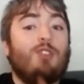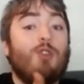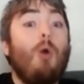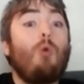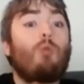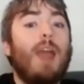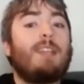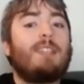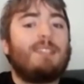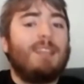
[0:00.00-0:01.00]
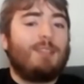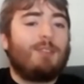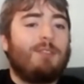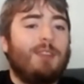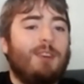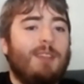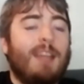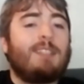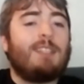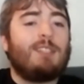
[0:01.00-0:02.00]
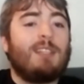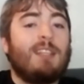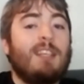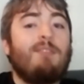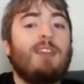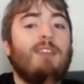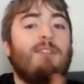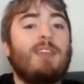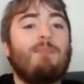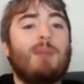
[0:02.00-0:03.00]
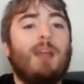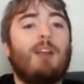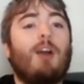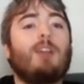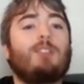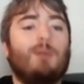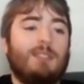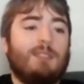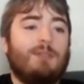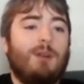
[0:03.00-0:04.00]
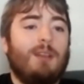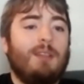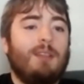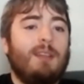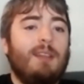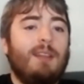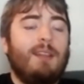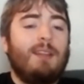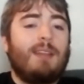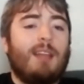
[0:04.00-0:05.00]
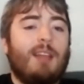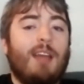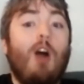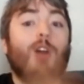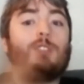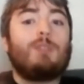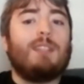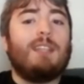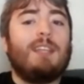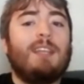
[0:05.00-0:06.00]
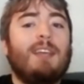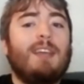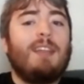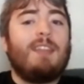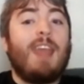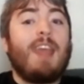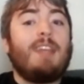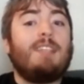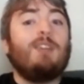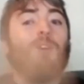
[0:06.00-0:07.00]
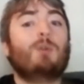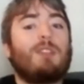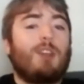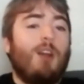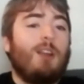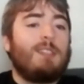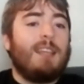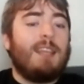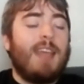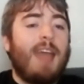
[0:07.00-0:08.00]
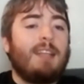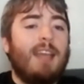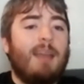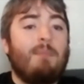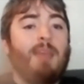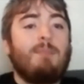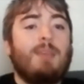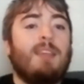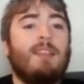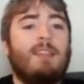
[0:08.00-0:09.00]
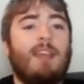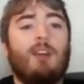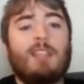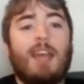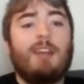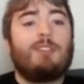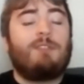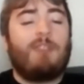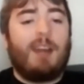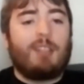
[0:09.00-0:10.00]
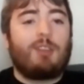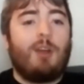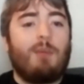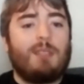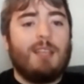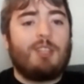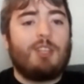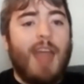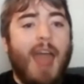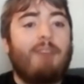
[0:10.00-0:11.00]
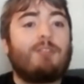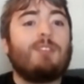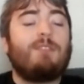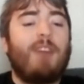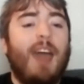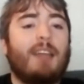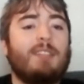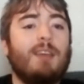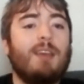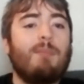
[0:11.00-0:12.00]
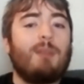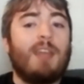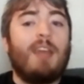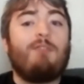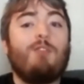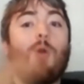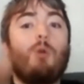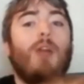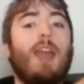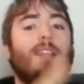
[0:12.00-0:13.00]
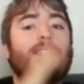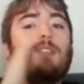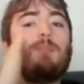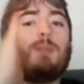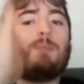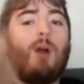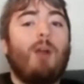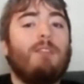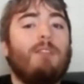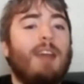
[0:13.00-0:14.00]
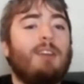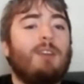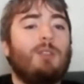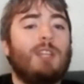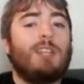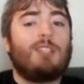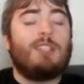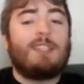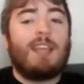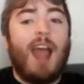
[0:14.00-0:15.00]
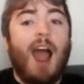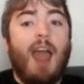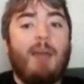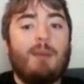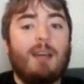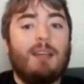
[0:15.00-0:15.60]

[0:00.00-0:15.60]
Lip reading: right to interfere in that decision, even if they bear consequences for it? That like ultimately they deal with the cars they get and maybe they're entitled to financial compensation after the fact, but they have no right to be part of that negotiation and say, I'm a